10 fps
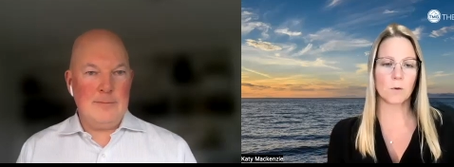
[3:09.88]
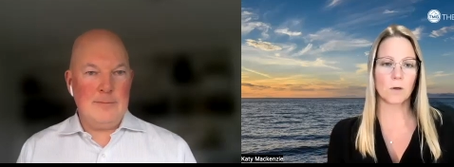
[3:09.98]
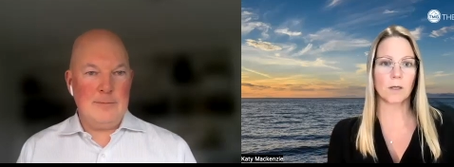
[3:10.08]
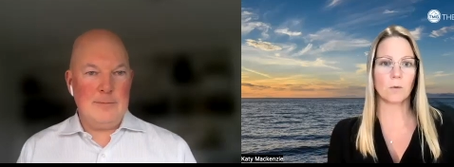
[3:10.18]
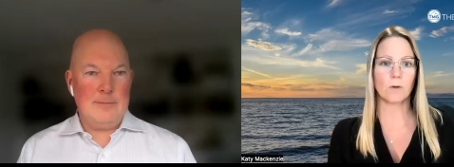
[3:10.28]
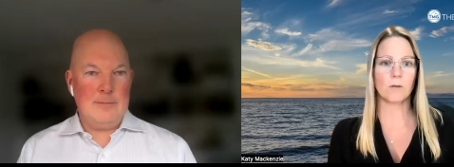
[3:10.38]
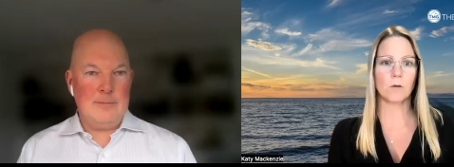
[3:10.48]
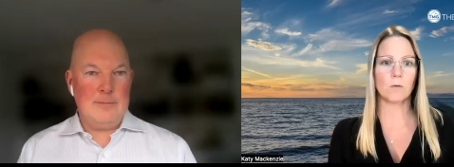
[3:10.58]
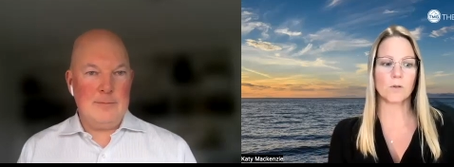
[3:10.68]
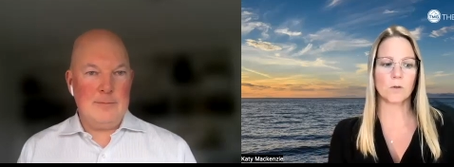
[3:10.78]
Speaker 1: working with
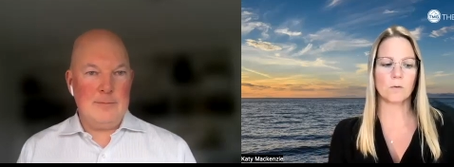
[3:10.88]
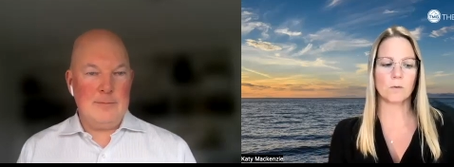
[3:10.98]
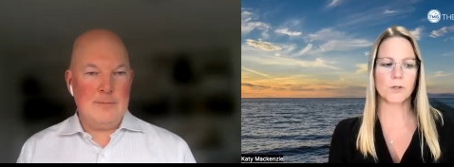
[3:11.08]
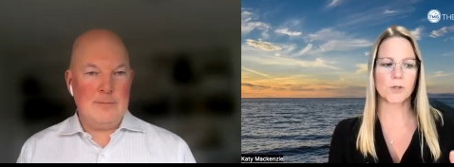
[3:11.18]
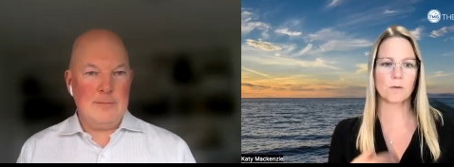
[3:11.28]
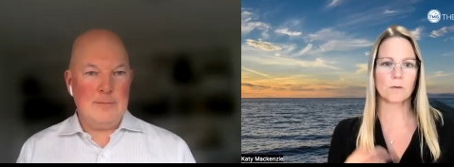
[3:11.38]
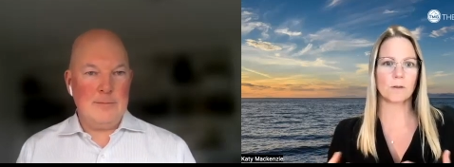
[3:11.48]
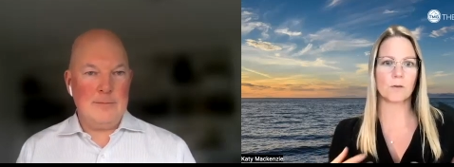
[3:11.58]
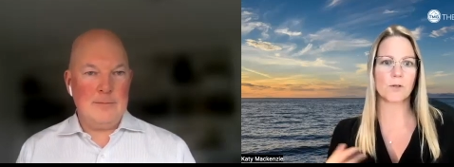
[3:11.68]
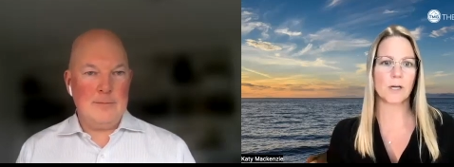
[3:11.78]
you do to ensure that
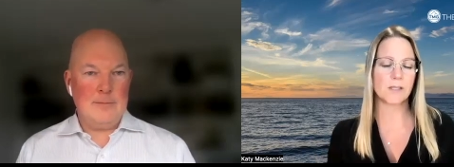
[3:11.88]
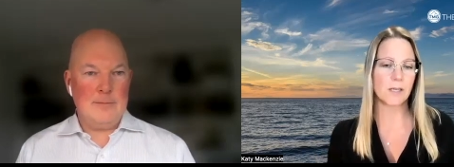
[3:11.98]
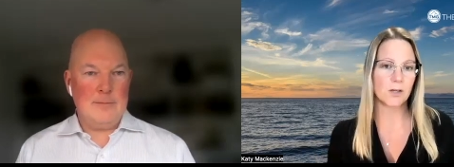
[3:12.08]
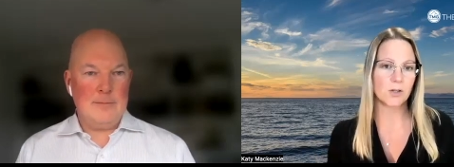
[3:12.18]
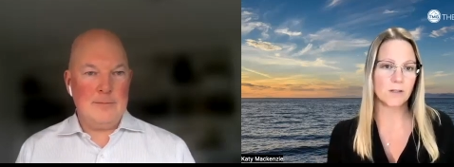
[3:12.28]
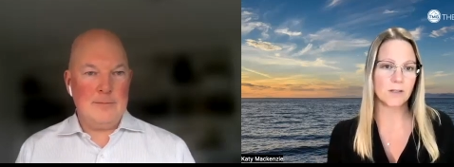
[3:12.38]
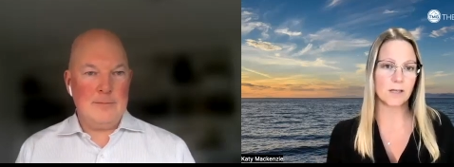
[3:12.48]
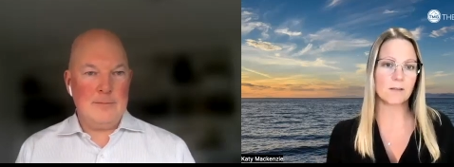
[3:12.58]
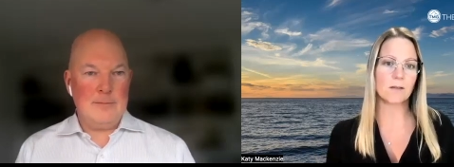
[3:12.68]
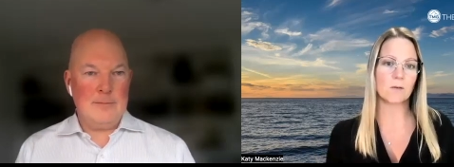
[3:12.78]
their transaction
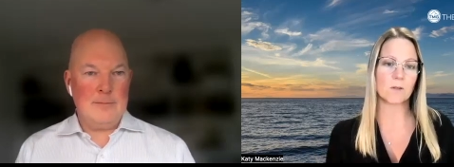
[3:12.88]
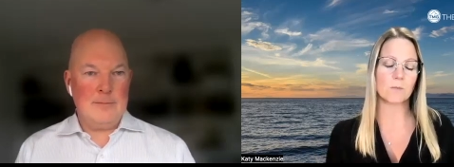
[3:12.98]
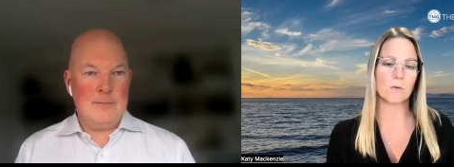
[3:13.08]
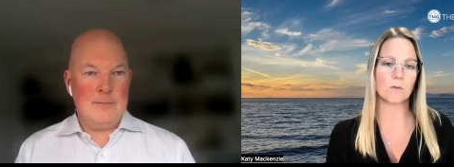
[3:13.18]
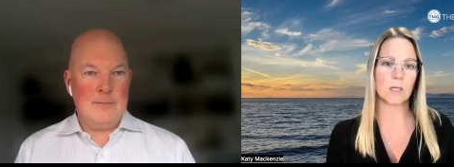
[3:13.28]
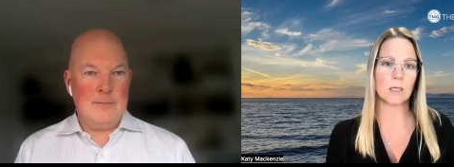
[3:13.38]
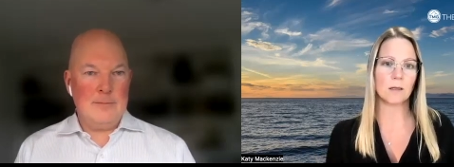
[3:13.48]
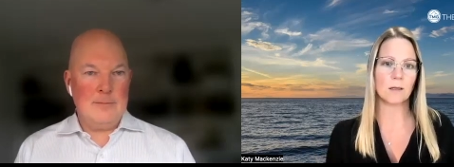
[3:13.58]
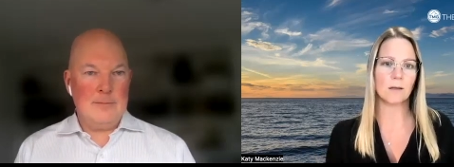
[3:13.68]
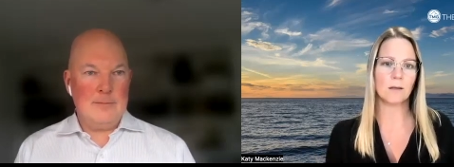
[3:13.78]
does go smoothly?
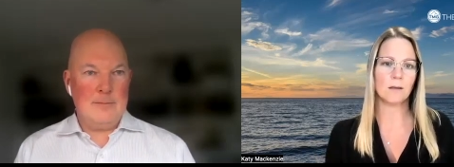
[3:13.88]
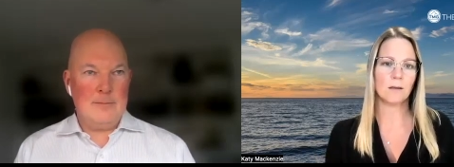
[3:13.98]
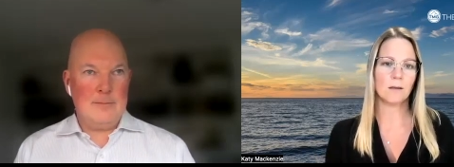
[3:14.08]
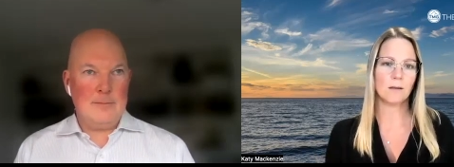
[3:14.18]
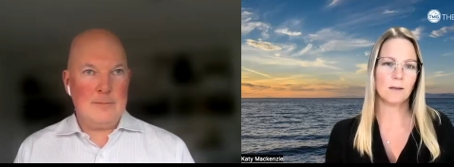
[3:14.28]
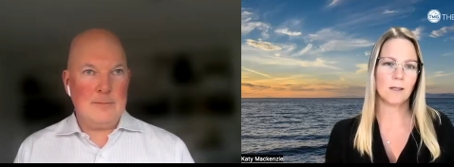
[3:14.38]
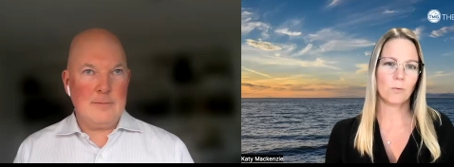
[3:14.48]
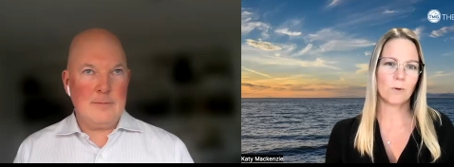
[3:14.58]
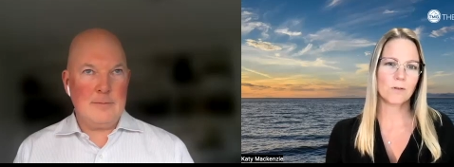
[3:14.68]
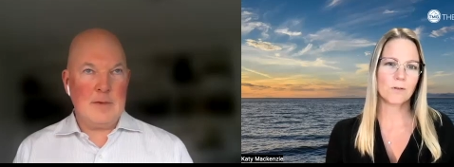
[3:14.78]
Like,
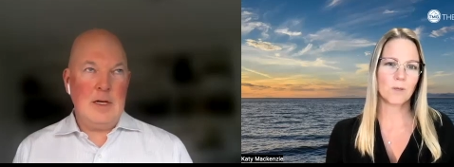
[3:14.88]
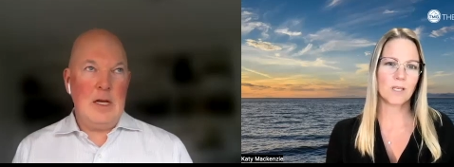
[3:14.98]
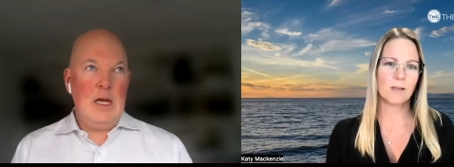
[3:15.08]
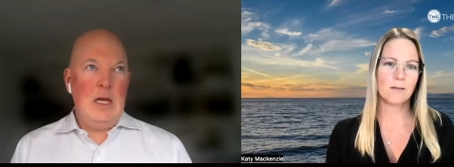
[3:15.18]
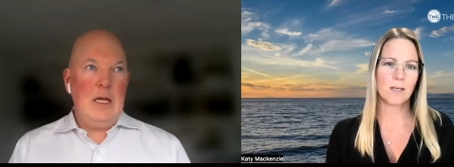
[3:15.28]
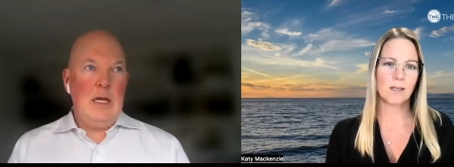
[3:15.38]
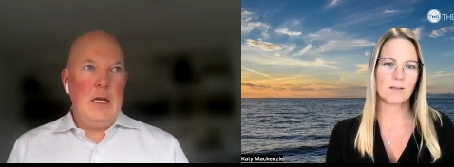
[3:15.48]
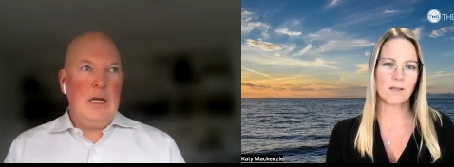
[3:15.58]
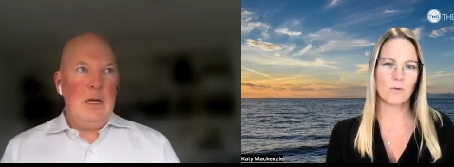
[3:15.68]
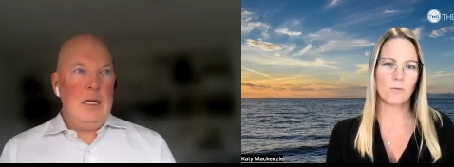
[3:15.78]
what are some key
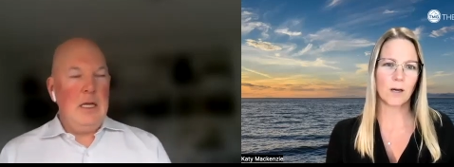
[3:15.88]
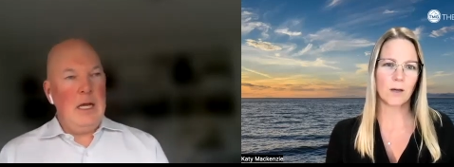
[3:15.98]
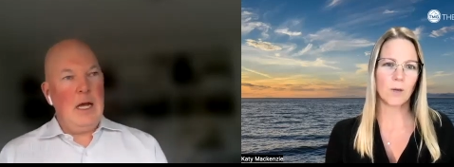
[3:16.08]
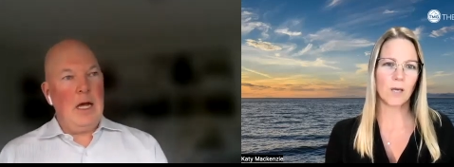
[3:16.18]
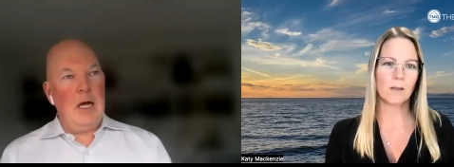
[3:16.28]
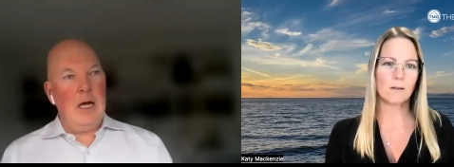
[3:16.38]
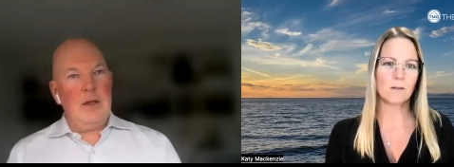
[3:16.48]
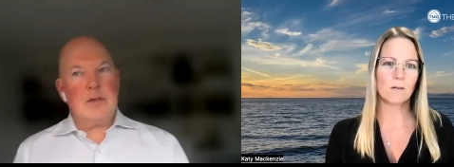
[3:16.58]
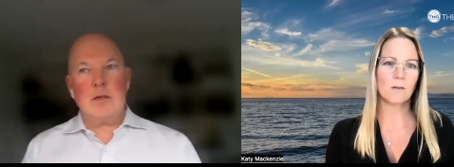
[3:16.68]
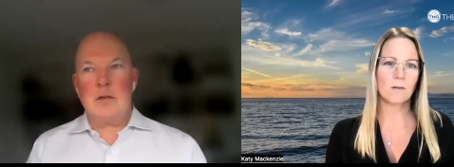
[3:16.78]
things that you'd
Speaker 2: recommend? Yeah,
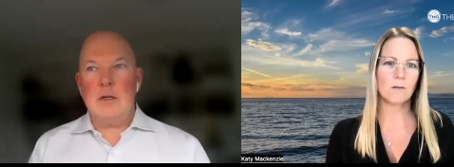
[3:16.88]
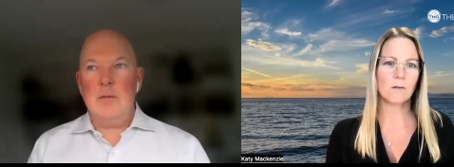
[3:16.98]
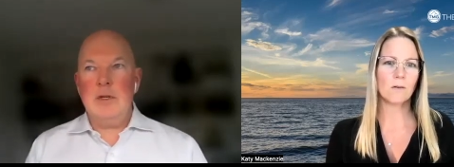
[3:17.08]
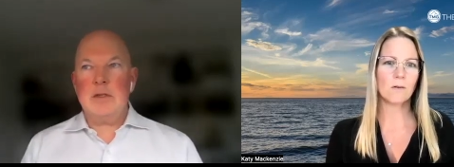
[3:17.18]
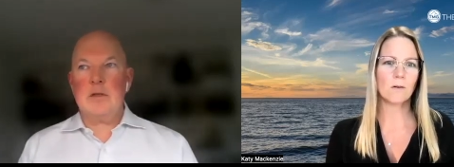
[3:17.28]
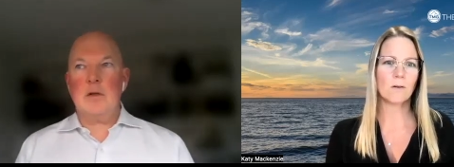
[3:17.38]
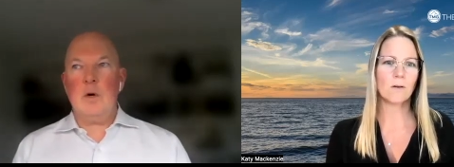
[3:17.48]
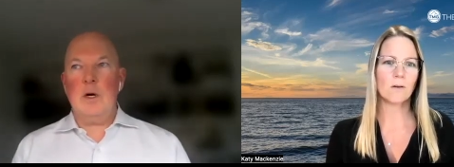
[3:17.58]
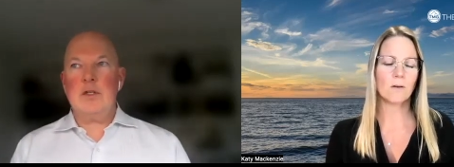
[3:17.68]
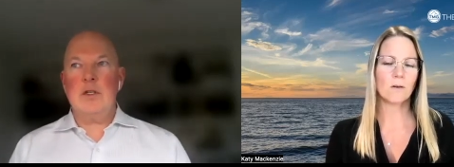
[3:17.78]
that's a good
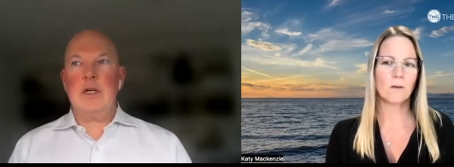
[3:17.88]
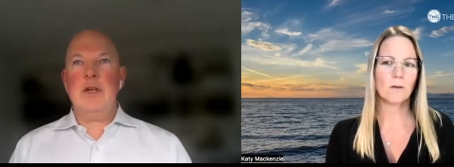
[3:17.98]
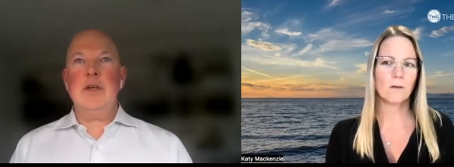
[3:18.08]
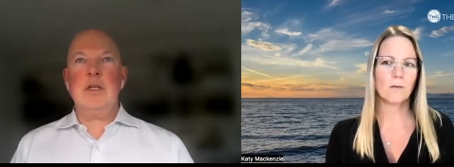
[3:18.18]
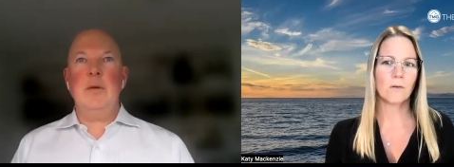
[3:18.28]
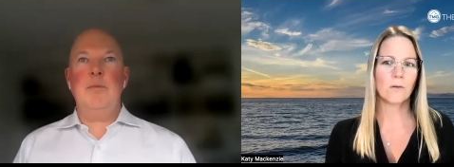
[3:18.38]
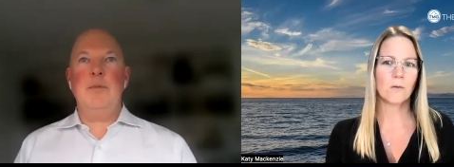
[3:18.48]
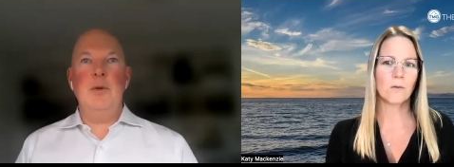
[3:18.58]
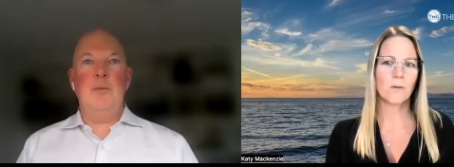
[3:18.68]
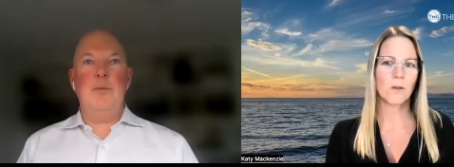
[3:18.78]
question. Like, I think the
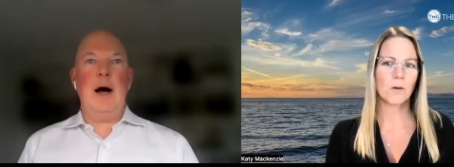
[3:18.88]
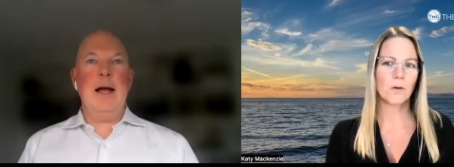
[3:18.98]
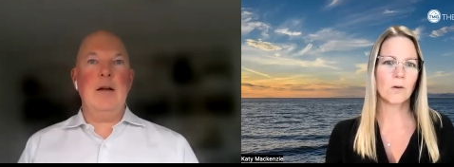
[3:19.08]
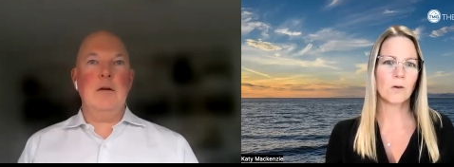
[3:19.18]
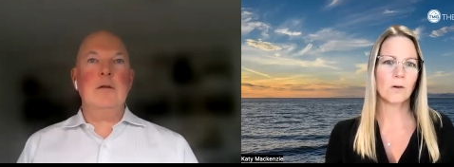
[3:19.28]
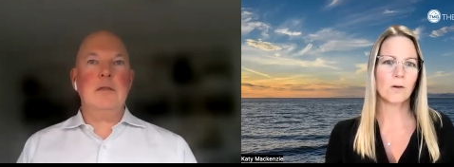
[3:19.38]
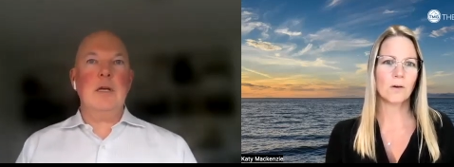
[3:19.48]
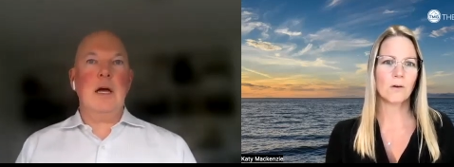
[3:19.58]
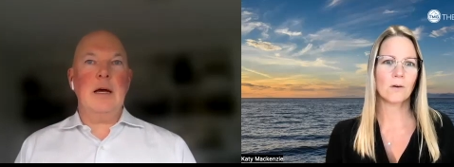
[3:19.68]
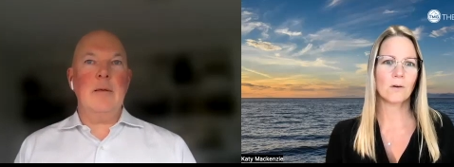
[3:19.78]

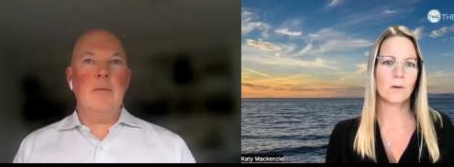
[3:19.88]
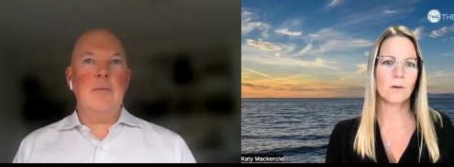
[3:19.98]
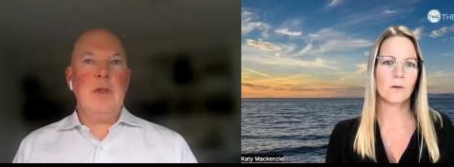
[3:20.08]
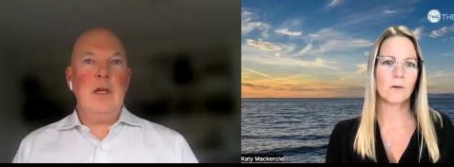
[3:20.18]
buyers, buyers